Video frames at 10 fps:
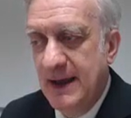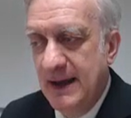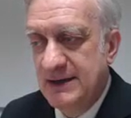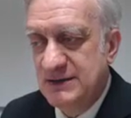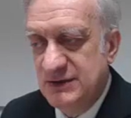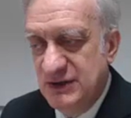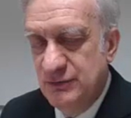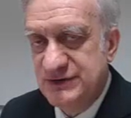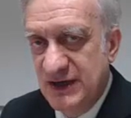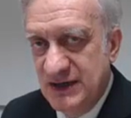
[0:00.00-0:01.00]
and
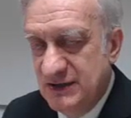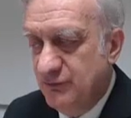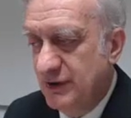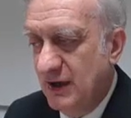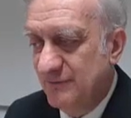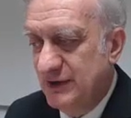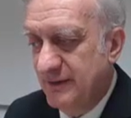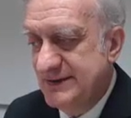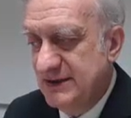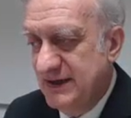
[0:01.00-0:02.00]
use a heat recovery
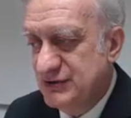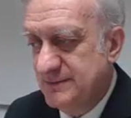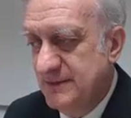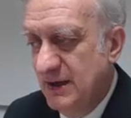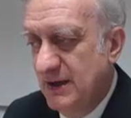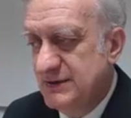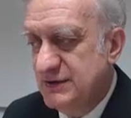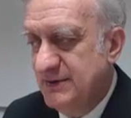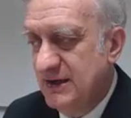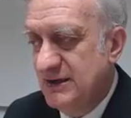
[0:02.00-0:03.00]
ventilation,
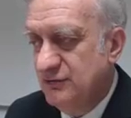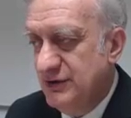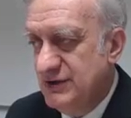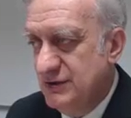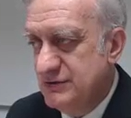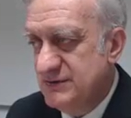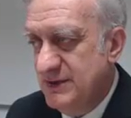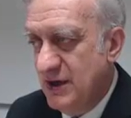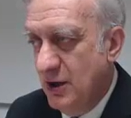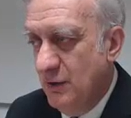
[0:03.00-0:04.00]
so we can reduce
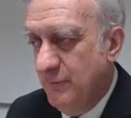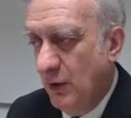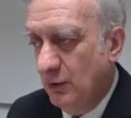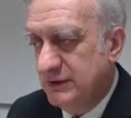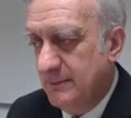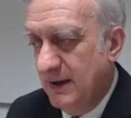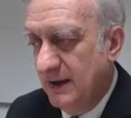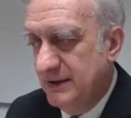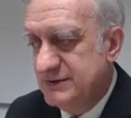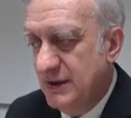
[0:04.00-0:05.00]
the overall
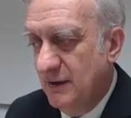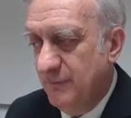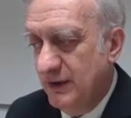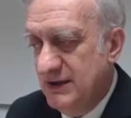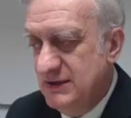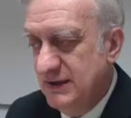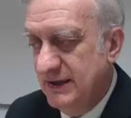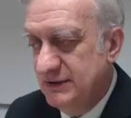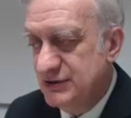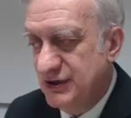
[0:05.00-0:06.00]
demand for heating
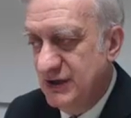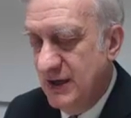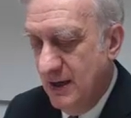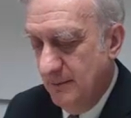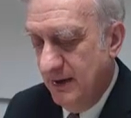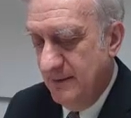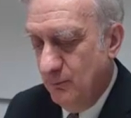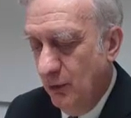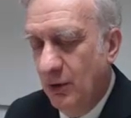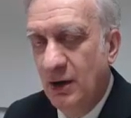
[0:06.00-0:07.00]
energy by
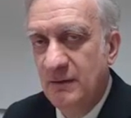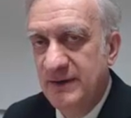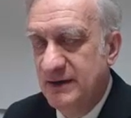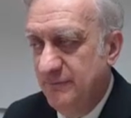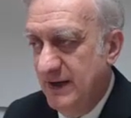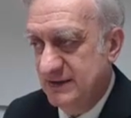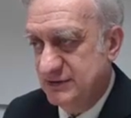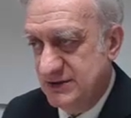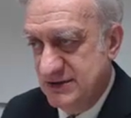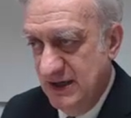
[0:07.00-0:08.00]
more than a
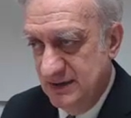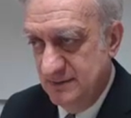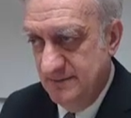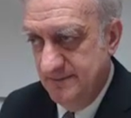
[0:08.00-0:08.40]
factor 10.